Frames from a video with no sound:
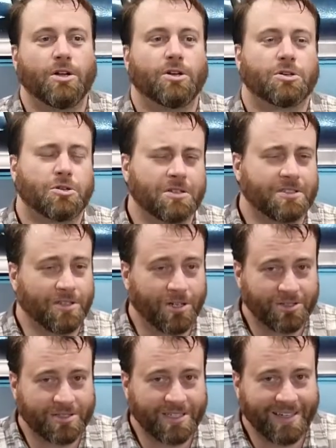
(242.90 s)
Chris
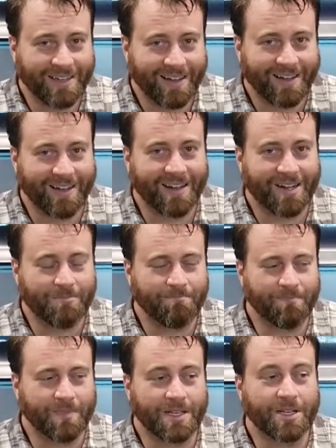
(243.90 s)
Losey,
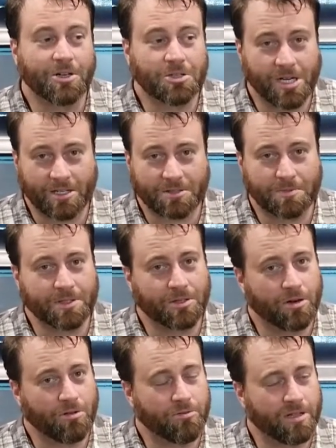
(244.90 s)
um, your channel's been
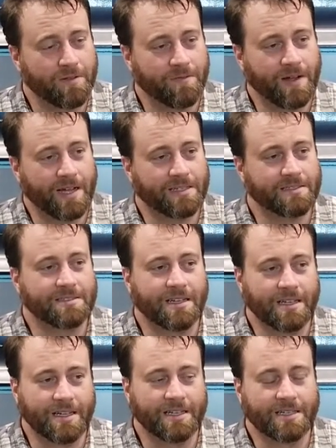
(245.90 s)
growing really fast,
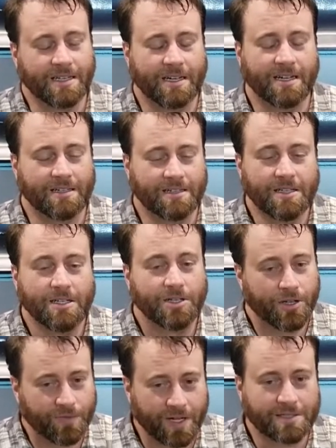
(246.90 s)
and uh,
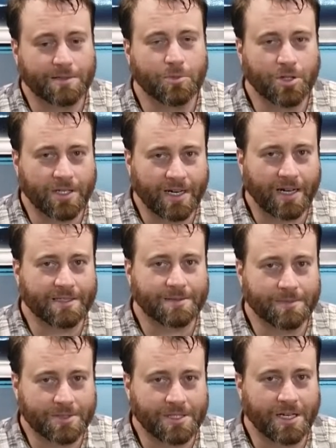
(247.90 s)
you've got some really
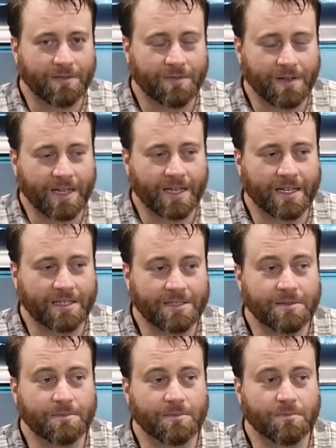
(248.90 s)
awesome stuff and
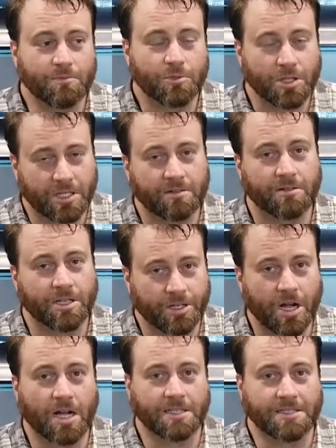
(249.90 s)
some really good
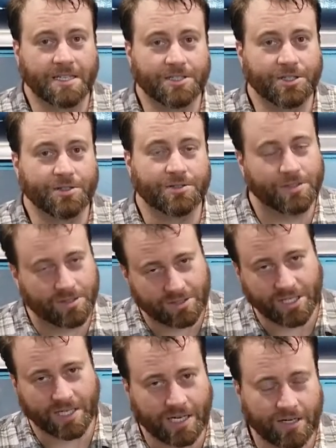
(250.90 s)
content too. So
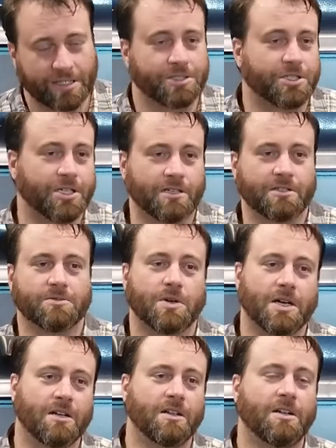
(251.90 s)
check out his channel as
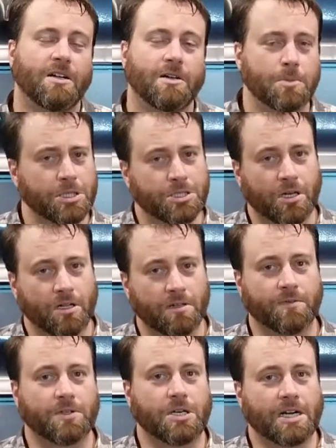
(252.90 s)
well. A bunch of
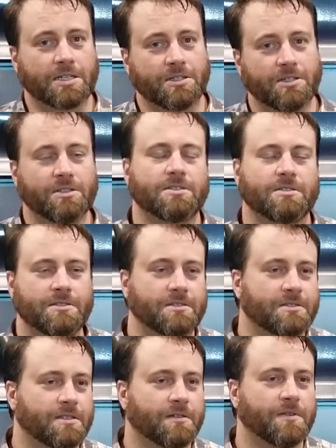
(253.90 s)
Oliver tractors and
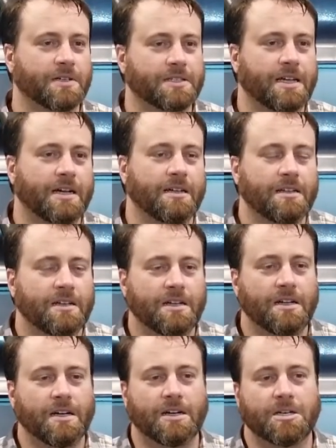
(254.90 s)
stuff like that.
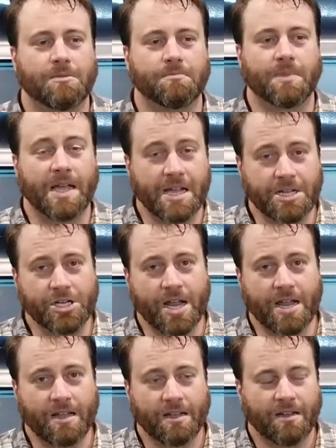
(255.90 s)
Um,
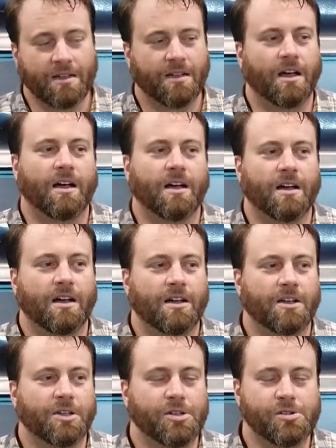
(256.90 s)
AJ,
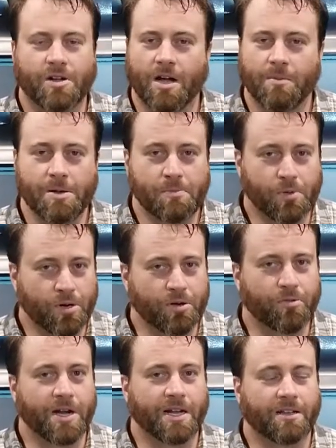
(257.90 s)
uh, you comment pretty
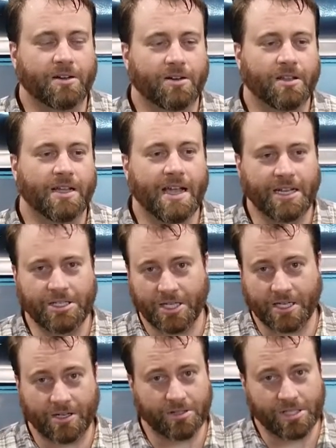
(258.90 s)
regularly.
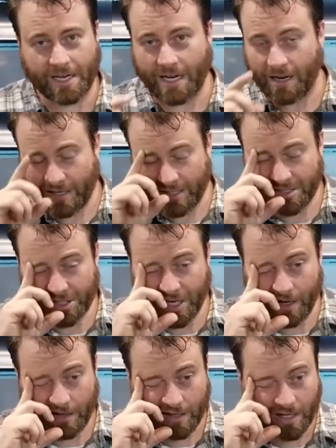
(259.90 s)
AJ, go check out his
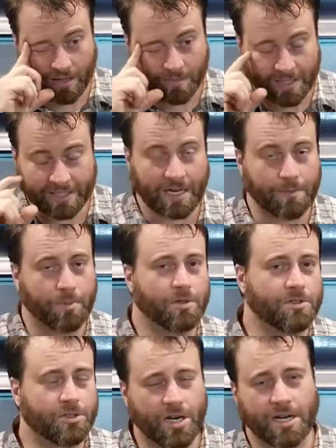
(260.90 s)
channel. Um, he's got a
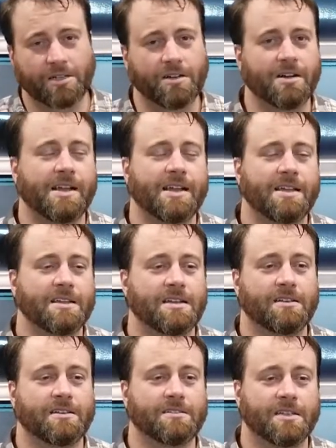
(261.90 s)
pulling tractor
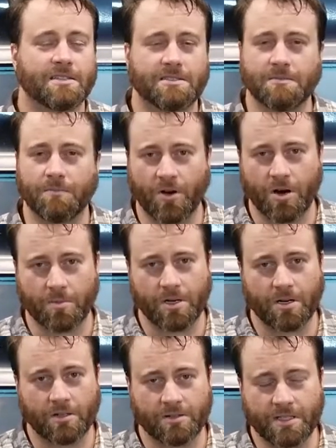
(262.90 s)
and does some farming
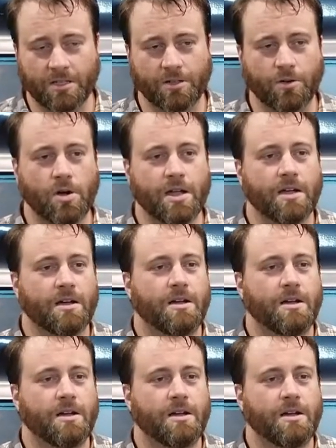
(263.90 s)
out in Illinois.